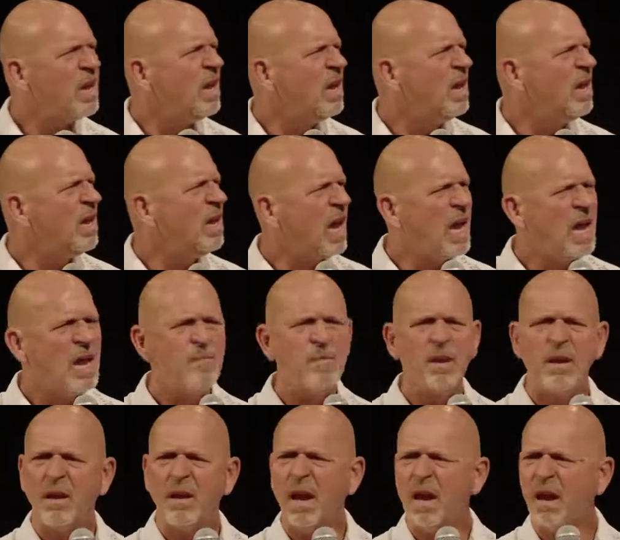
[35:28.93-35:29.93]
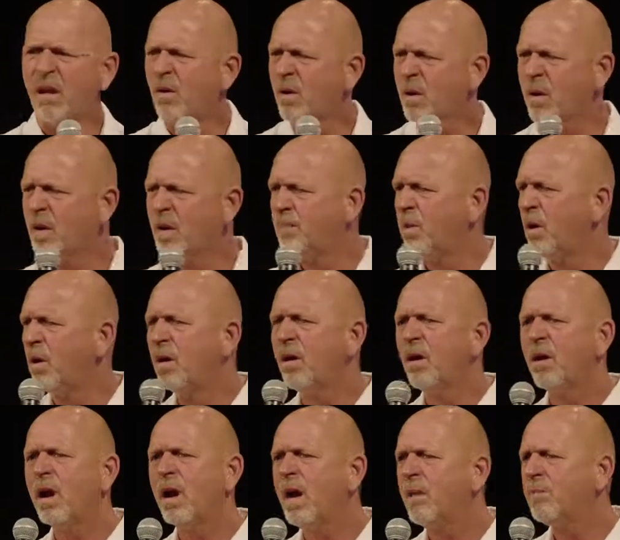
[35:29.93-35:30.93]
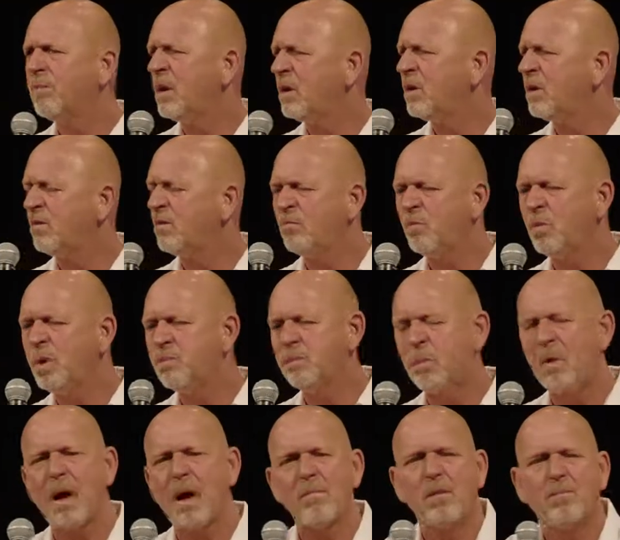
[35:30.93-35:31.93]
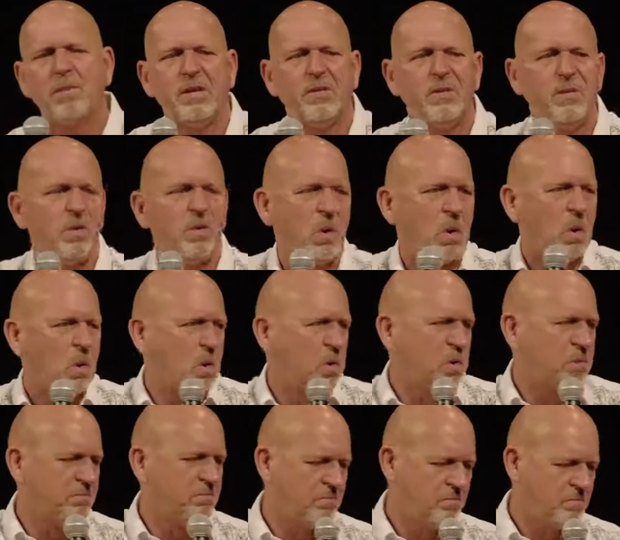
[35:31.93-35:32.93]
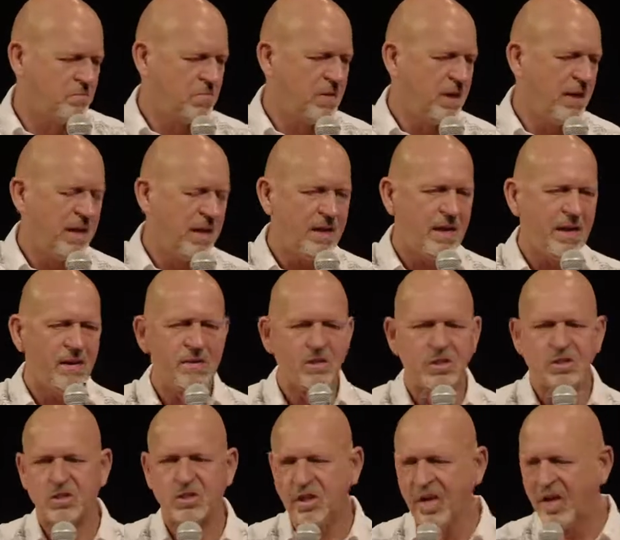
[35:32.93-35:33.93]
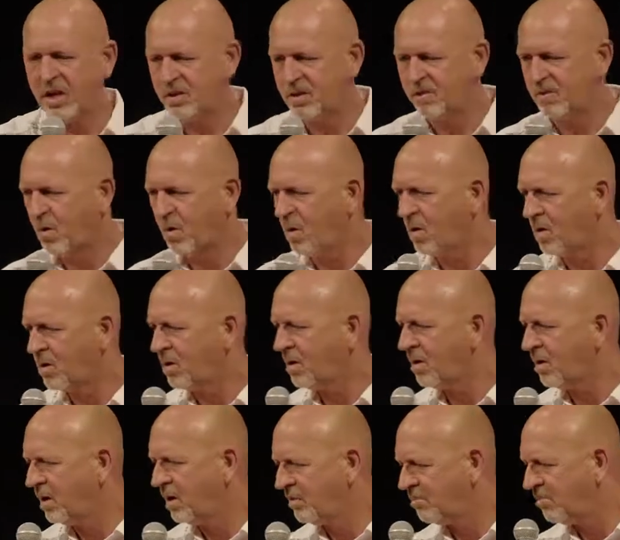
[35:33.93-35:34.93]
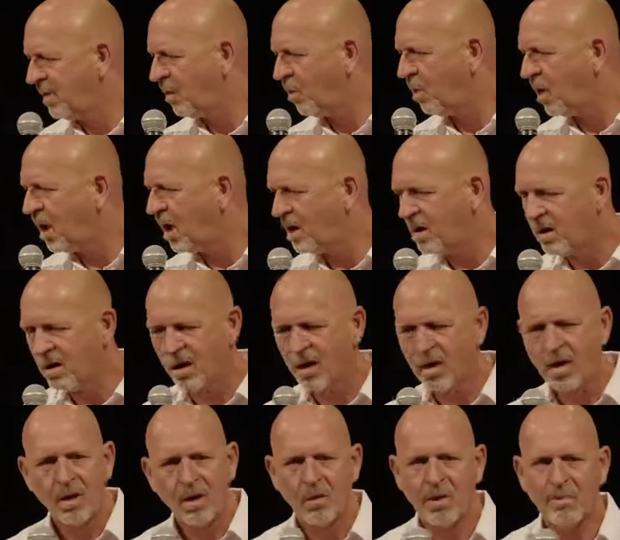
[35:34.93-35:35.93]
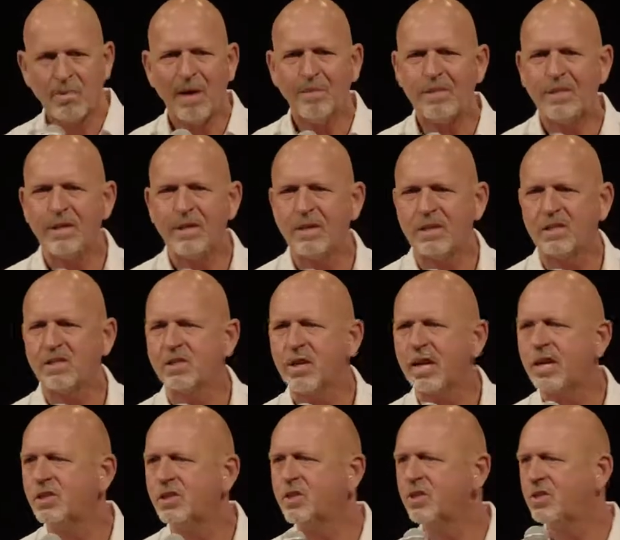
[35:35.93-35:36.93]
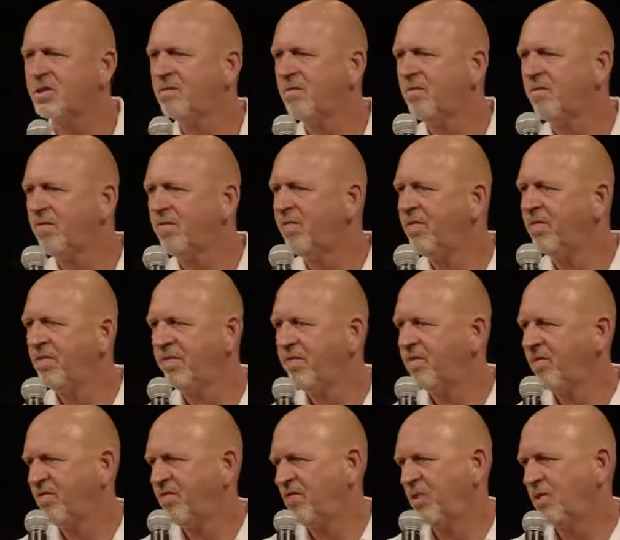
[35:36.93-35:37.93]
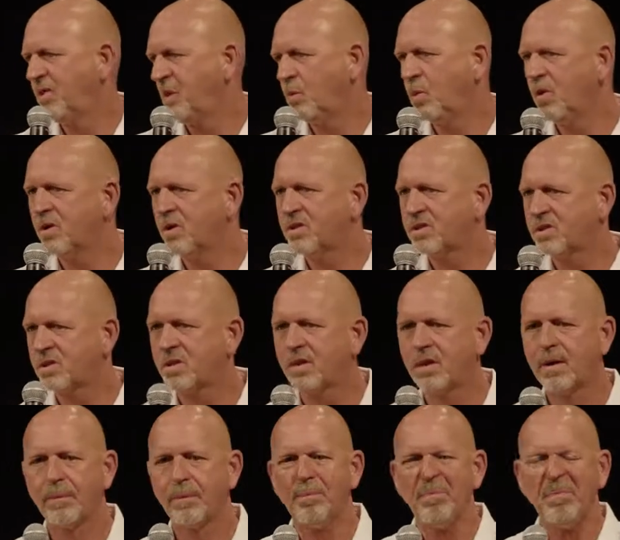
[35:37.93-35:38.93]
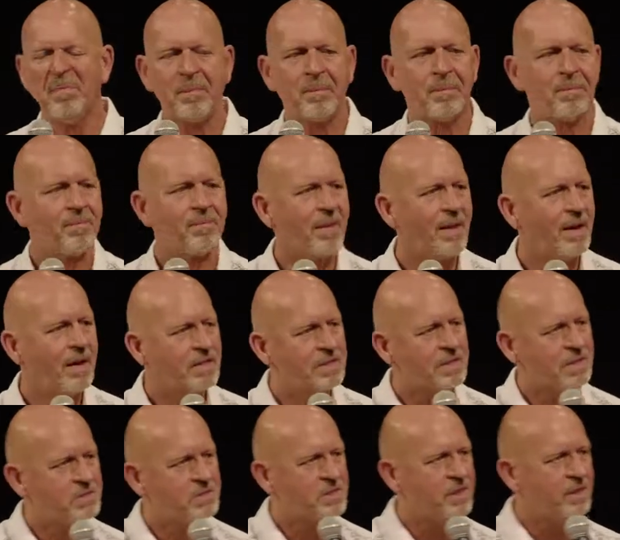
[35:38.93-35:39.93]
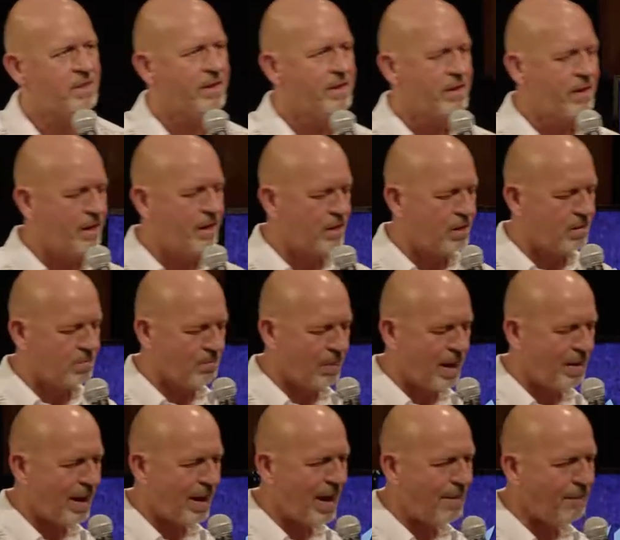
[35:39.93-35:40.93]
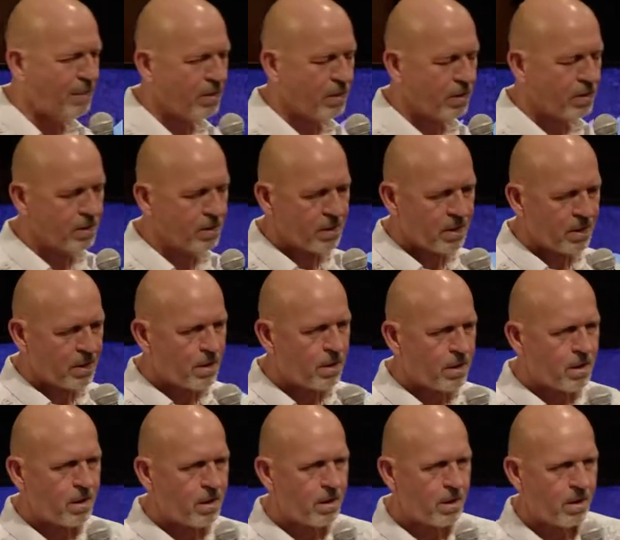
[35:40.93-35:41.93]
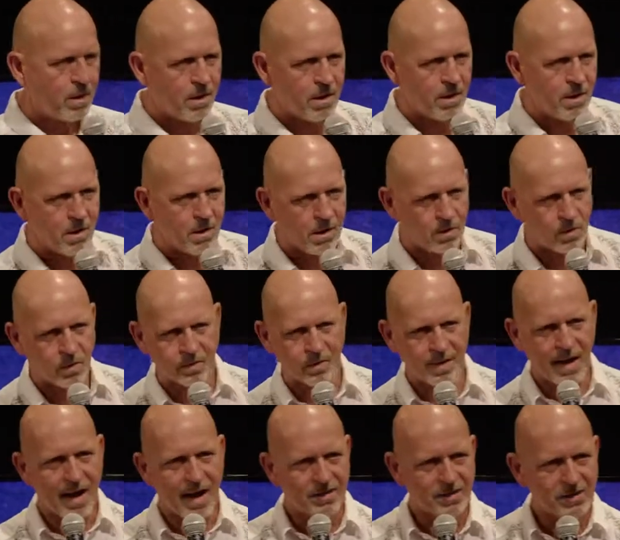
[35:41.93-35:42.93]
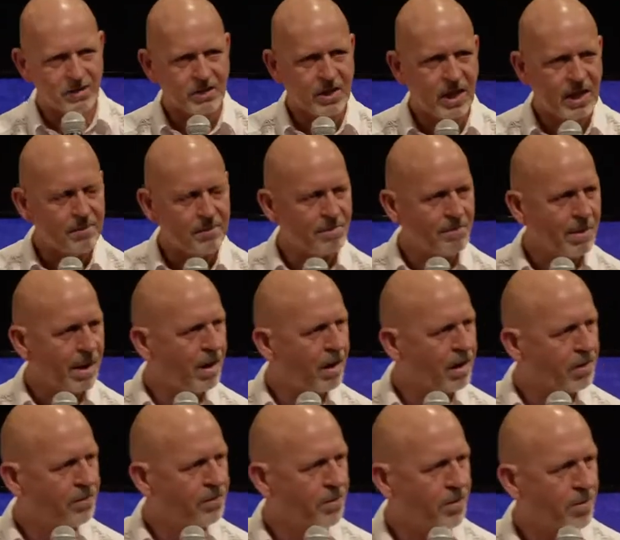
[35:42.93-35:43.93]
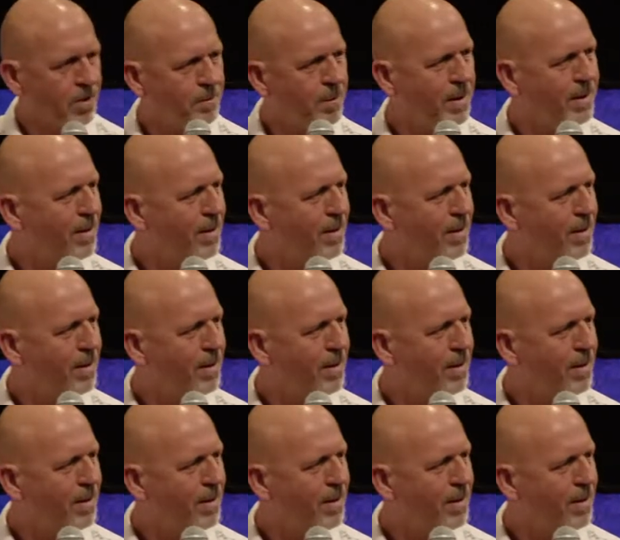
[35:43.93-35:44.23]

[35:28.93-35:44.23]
he came and I ordered a burger, and we, we probably, through the whole exchange of the order and my water, we probably didn't exchange 30 words. As I'm sitting there eating my hamburger, a word of knowledge came in my heart for him.